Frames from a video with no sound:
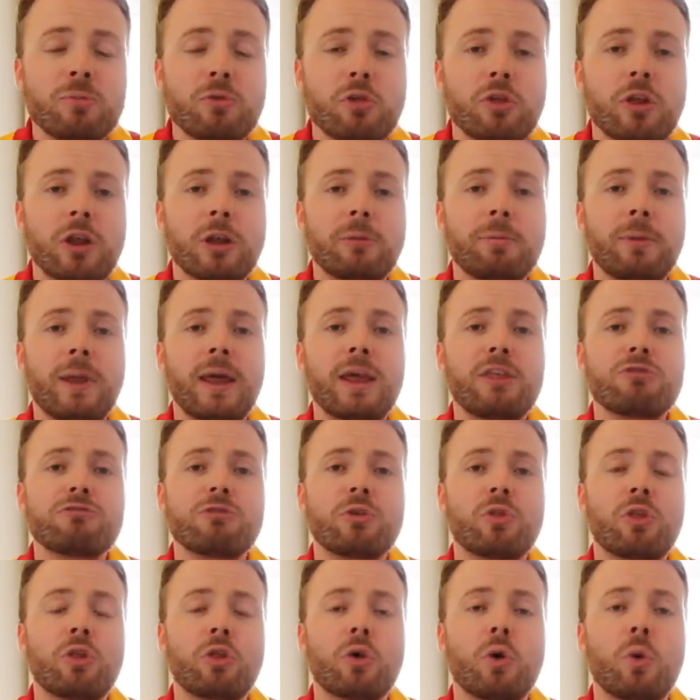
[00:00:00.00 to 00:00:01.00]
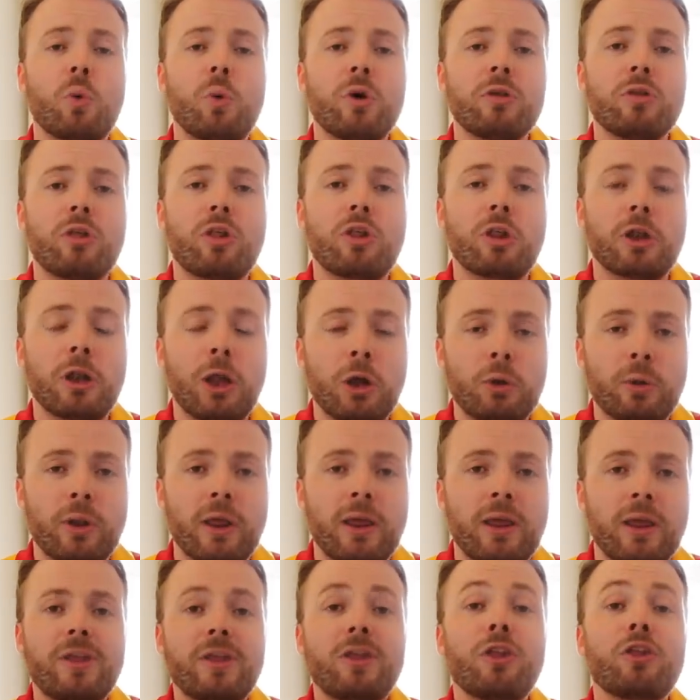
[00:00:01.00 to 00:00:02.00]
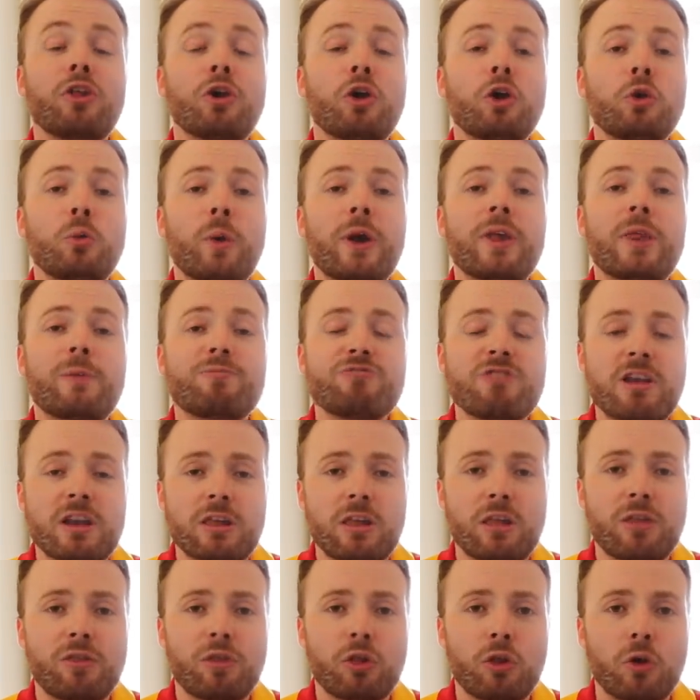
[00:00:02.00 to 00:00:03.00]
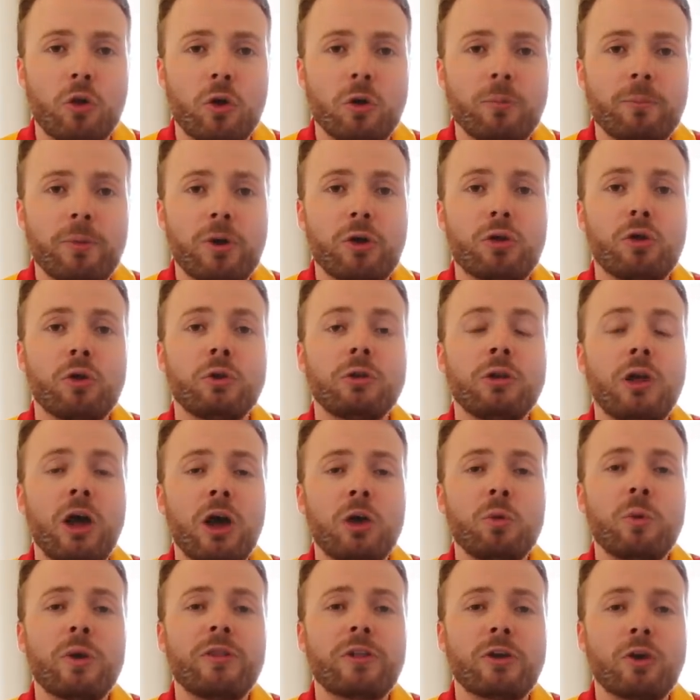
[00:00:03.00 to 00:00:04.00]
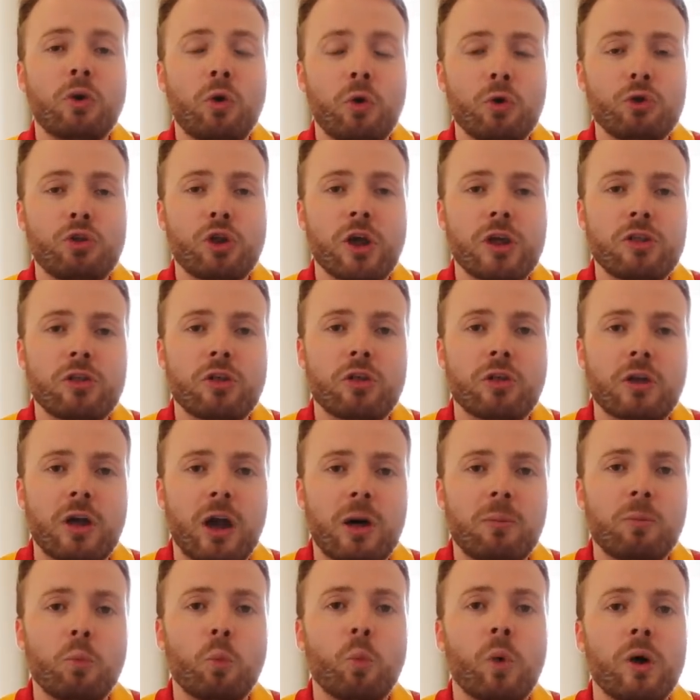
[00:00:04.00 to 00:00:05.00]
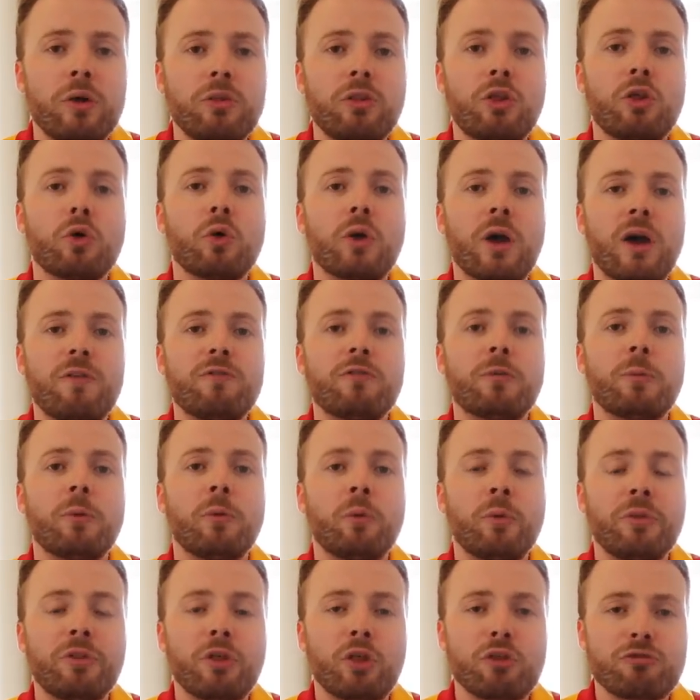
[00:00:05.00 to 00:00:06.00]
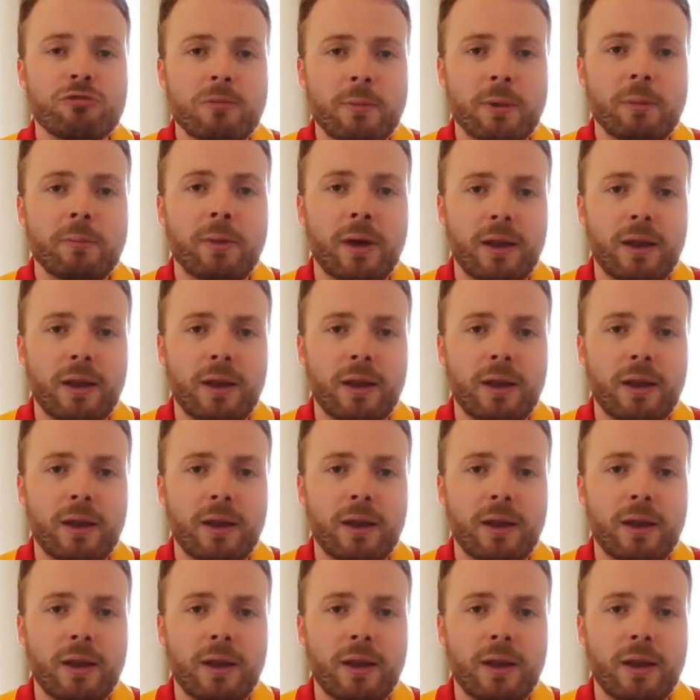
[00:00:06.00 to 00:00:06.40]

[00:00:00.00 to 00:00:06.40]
I'm just going to play through the song once slowly. This is a good way to practice the song because you'll learn where the chord changes come once you're comfortable with the strumming